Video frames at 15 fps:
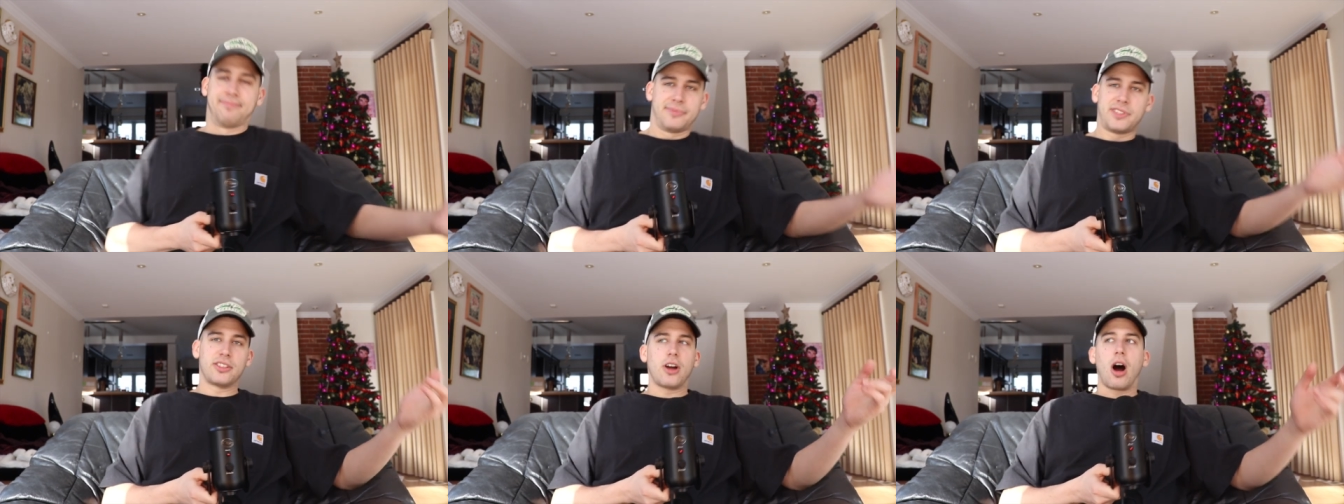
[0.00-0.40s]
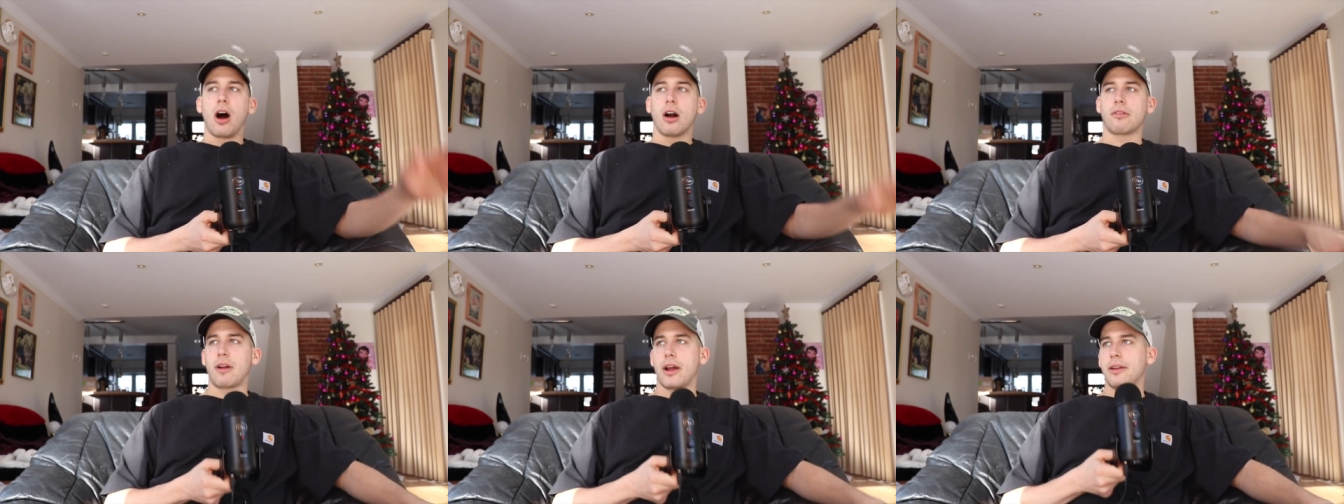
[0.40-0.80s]
it's a
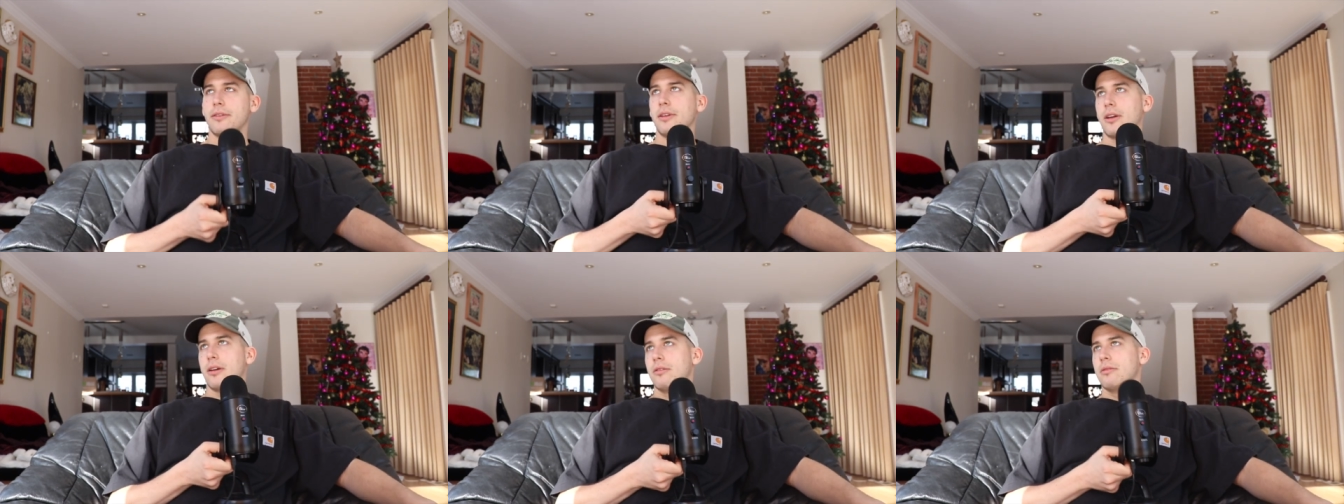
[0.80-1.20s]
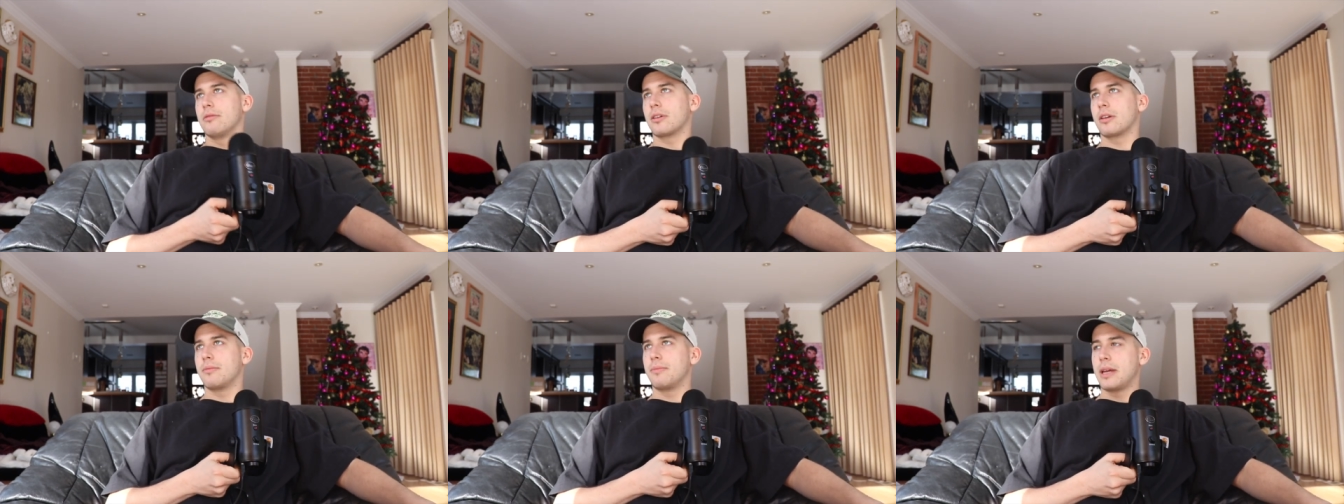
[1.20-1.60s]
dog, right? You know,
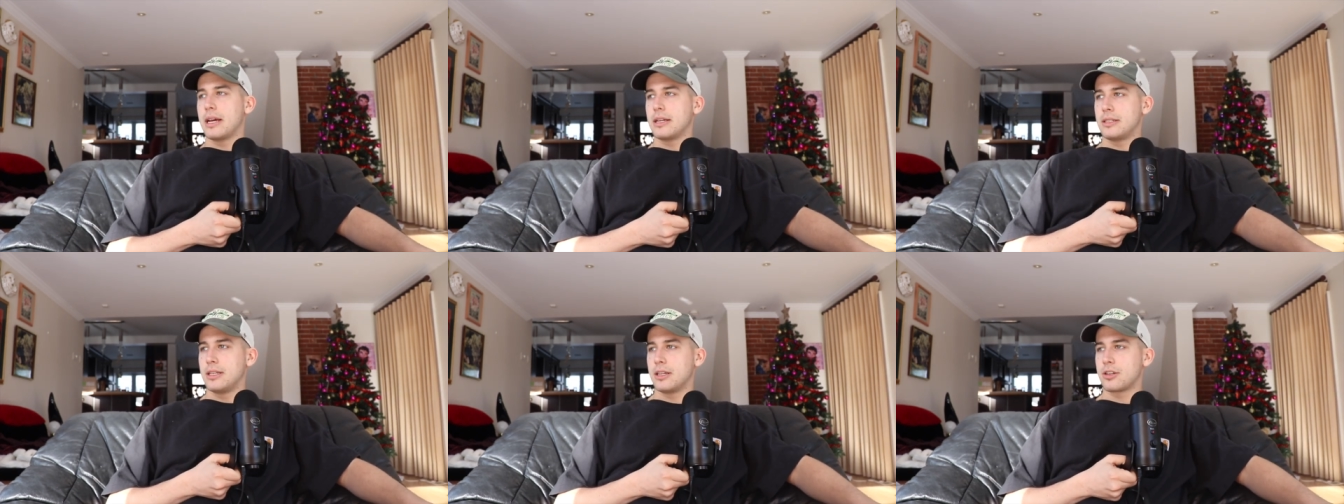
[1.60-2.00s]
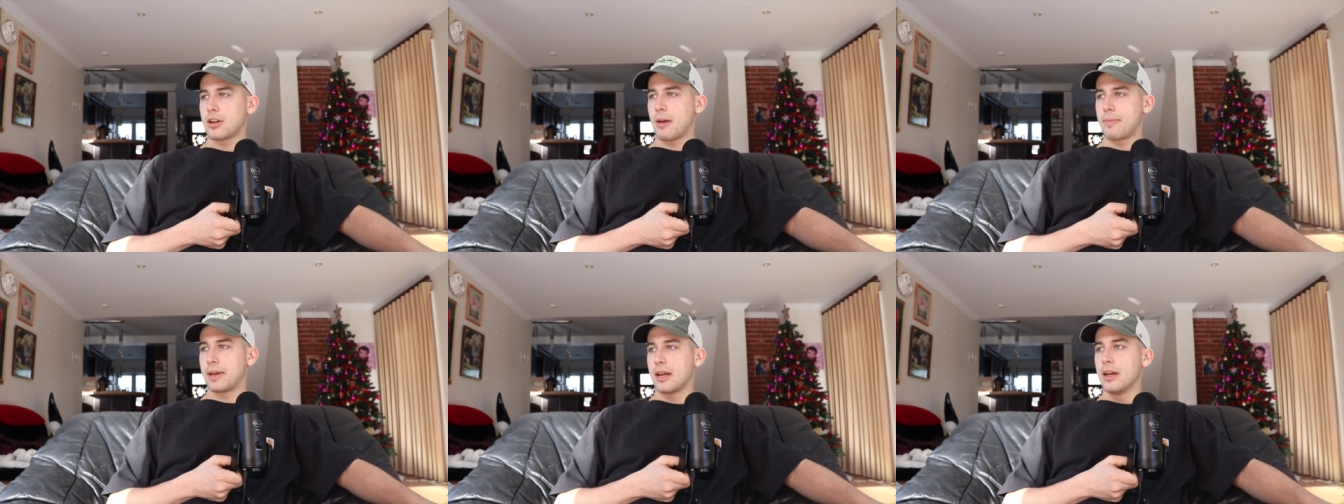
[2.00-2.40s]
they're gonna be antique
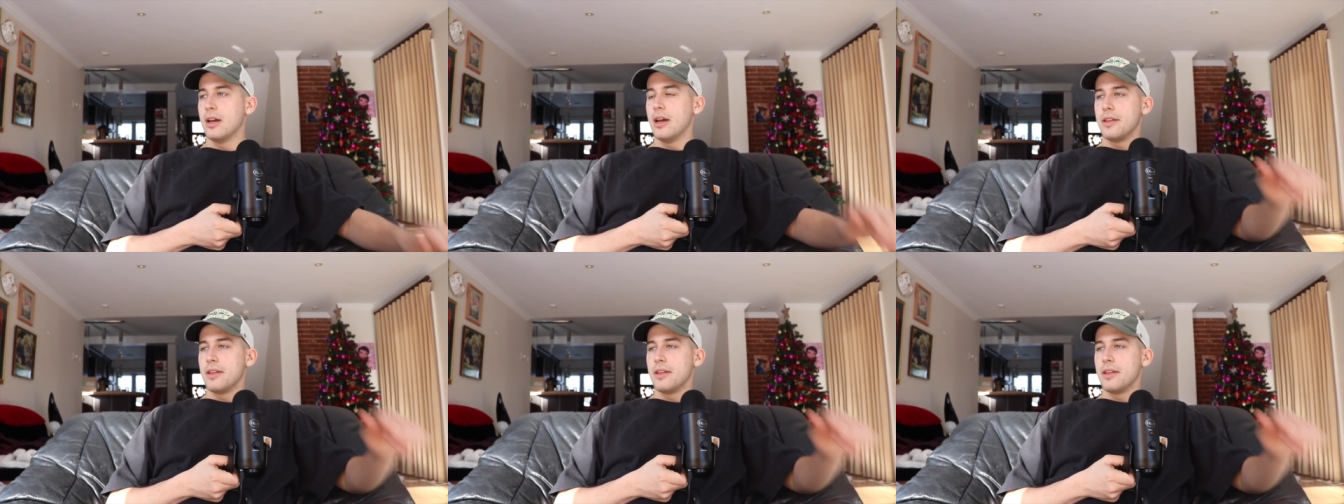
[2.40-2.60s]
shopping.